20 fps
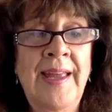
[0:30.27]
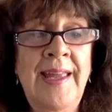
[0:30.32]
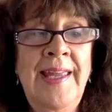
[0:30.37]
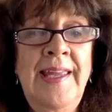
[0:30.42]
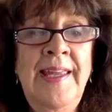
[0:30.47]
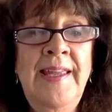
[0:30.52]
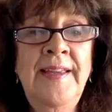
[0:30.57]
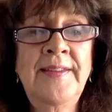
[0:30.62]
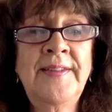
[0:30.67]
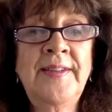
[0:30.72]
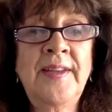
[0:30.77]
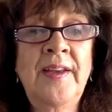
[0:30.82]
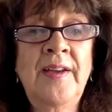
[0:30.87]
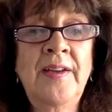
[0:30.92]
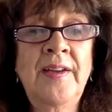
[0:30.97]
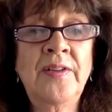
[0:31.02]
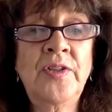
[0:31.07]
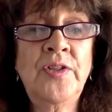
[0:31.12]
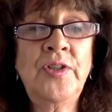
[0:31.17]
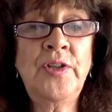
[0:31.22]
He is
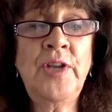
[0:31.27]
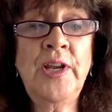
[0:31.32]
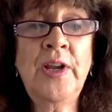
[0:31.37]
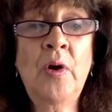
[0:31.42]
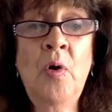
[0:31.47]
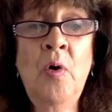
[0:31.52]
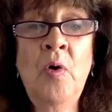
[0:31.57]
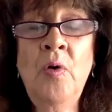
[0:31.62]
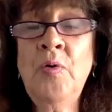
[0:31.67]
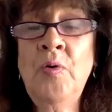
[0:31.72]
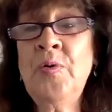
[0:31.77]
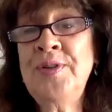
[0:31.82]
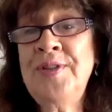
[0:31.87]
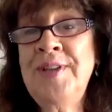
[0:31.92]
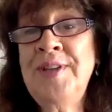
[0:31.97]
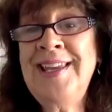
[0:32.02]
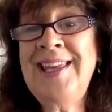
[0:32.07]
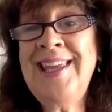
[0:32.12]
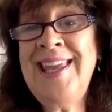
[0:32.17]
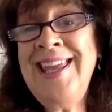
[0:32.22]
a Ki Gong, or you
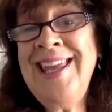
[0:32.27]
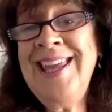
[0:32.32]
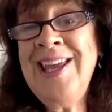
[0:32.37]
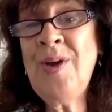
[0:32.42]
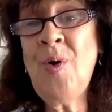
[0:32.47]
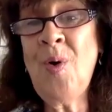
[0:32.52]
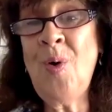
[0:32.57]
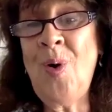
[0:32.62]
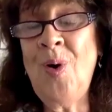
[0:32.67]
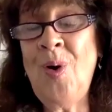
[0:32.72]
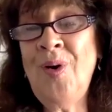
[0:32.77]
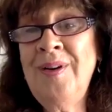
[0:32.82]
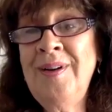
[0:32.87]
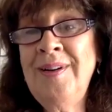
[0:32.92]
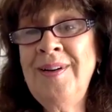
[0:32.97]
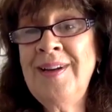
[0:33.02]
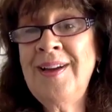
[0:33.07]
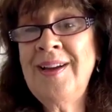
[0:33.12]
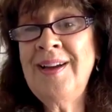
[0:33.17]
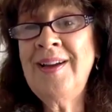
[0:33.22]
say Ki
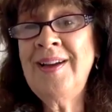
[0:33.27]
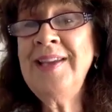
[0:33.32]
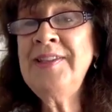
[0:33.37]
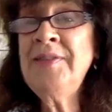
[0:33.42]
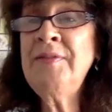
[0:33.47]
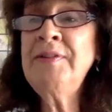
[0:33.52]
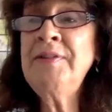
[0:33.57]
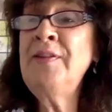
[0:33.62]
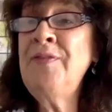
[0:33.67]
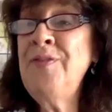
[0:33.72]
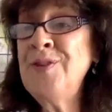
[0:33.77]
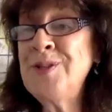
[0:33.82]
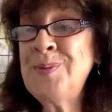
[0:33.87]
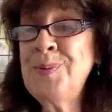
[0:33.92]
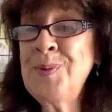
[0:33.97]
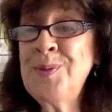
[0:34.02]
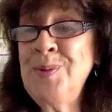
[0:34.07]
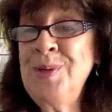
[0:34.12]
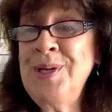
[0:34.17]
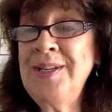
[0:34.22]
Gong. Is there a difference
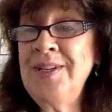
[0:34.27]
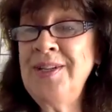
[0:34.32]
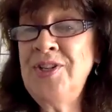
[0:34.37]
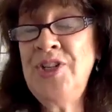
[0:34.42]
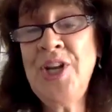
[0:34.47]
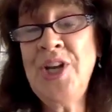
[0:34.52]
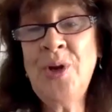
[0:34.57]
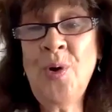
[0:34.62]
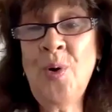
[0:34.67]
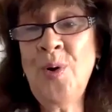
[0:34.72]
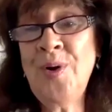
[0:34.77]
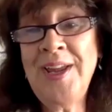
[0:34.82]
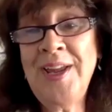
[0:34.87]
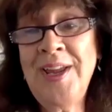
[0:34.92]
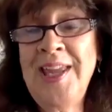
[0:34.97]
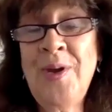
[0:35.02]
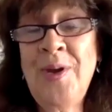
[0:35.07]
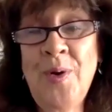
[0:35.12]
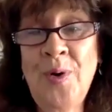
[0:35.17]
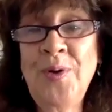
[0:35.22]
between Ki Gong and
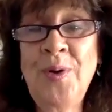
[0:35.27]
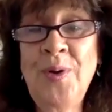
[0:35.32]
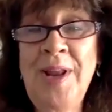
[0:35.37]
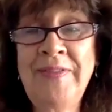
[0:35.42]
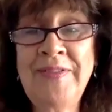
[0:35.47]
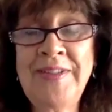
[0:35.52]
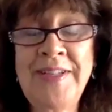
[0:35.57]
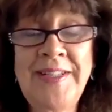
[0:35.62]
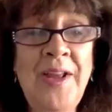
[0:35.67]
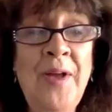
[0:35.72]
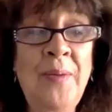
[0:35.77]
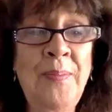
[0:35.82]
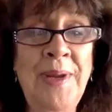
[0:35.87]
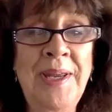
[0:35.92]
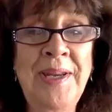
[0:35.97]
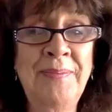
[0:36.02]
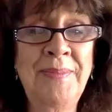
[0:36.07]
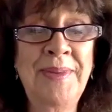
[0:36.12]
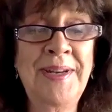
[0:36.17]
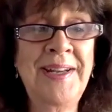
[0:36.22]
Ki Gong? You'll have to tell me
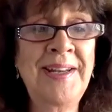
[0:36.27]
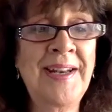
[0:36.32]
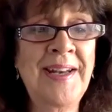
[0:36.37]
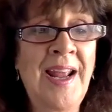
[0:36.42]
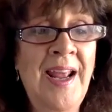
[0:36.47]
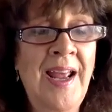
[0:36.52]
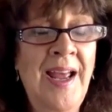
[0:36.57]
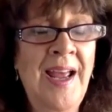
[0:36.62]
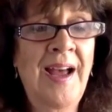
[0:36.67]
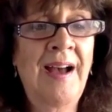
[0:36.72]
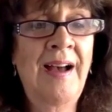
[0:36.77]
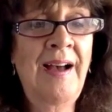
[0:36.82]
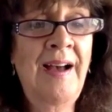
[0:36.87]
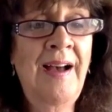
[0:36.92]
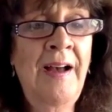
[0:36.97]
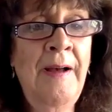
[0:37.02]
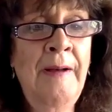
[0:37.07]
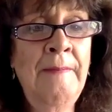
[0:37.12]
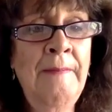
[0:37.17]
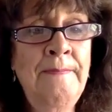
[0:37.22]
in a minute.
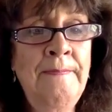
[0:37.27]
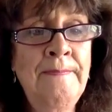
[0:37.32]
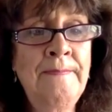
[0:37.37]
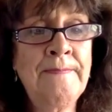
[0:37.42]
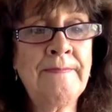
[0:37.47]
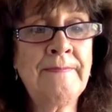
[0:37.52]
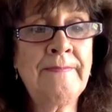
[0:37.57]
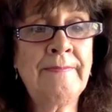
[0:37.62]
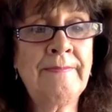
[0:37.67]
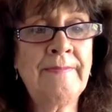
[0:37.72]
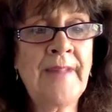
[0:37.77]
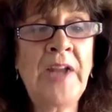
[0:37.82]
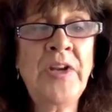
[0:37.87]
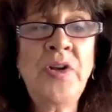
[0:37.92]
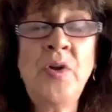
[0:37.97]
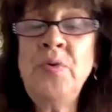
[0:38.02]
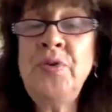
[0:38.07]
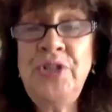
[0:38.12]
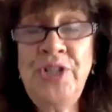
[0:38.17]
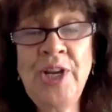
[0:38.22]
I
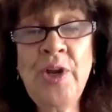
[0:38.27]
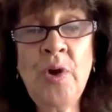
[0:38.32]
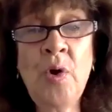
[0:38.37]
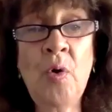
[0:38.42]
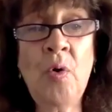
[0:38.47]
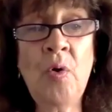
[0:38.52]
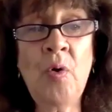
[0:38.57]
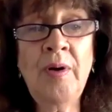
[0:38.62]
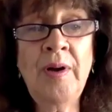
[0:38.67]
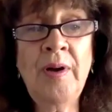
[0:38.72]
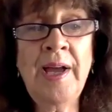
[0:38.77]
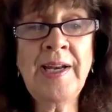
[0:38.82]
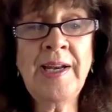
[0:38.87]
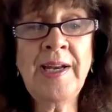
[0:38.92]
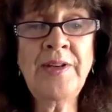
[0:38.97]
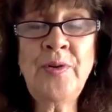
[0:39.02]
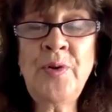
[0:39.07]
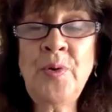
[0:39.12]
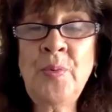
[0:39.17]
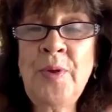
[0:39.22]
know Ki Gong, and
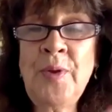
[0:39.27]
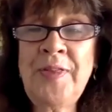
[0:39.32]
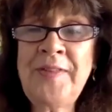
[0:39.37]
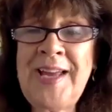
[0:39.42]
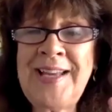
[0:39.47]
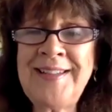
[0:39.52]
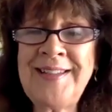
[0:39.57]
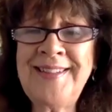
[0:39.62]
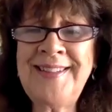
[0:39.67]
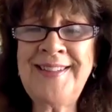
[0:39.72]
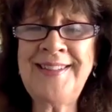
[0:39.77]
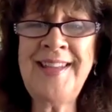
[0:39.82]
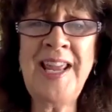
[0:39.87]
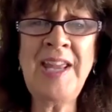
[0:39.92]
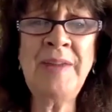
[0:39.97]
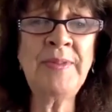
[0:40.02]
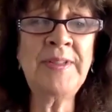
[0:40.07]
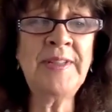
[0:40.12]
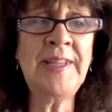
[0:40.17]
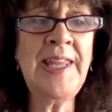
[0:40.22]
I don't know whether that's the
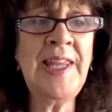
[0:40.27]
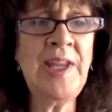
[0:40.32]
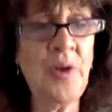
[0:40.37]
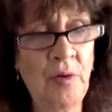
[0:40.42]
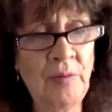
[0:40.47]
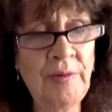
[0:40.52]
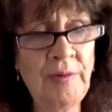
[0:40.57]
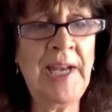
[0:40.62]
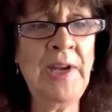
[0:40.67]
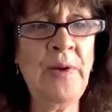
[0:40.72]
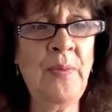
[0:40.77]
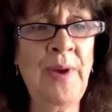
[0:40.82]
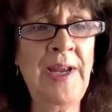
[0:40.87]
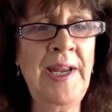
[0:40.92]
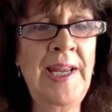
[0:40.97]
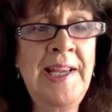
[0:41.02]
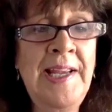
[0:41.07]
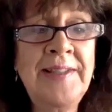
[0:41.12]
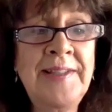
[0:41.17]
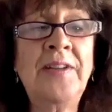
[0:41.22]
same as Ki Gong. Anyway,
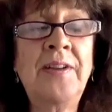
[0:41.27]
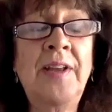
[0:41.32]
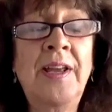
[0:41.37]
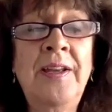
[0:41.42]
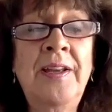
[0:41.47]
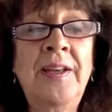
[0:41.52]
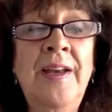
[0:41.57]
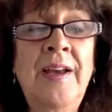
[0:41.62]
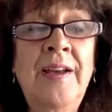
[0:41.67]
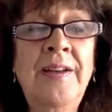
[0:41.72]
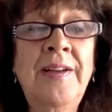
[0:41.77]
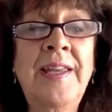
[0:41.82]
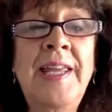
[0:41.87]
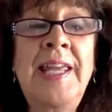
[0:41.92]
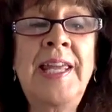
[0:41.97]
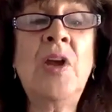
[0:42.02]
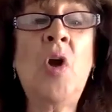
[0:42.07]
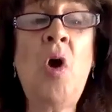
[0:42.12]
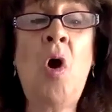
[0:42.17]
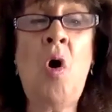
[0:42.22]
he is a
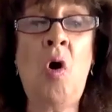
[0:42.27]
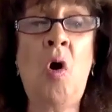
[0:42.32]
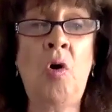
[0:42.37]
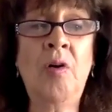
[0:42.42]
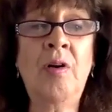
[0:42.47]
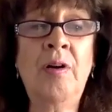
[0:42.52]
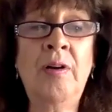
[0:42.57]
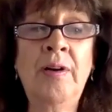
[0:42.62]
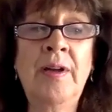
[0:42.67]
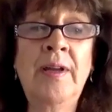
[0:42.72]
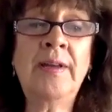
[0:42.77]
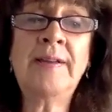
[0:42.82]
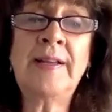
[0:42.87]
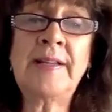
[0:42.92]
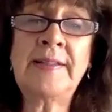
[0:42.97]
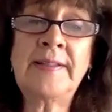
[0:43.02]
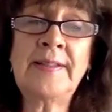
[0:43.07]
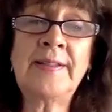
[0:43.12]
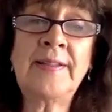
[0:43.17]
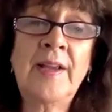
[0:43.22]
Ki Gong,
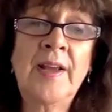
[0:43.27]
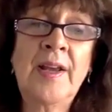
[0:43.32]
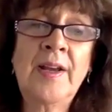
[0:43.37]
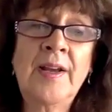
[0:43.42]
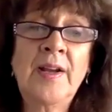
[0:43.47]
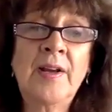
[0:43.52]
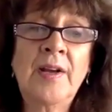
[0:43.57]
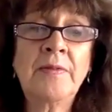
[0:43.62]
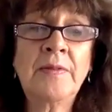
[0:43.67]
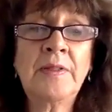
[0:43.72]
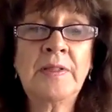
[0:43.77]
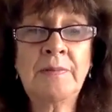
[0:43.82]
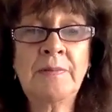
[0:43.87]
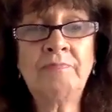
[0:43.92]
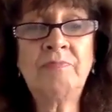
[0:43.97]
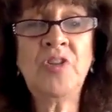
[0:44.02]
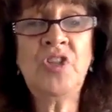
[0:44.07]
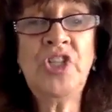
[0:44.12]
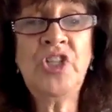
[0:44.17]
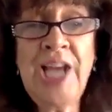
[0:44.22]
that's
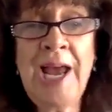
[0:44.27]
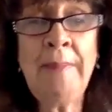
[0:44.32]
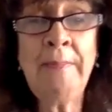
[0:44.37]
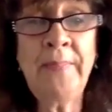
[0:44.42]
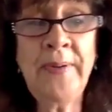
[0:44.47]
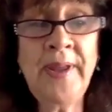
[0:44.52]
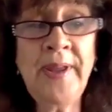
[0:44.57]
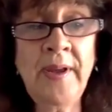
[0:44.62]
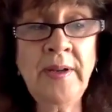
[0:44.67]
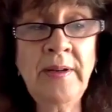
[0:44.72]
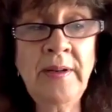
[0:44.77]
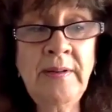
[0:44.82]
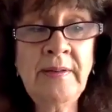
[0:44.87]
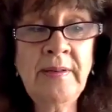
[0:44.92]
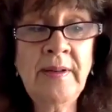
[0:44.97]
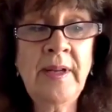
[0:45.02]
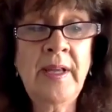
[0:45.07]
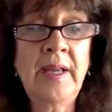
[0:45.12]
champion,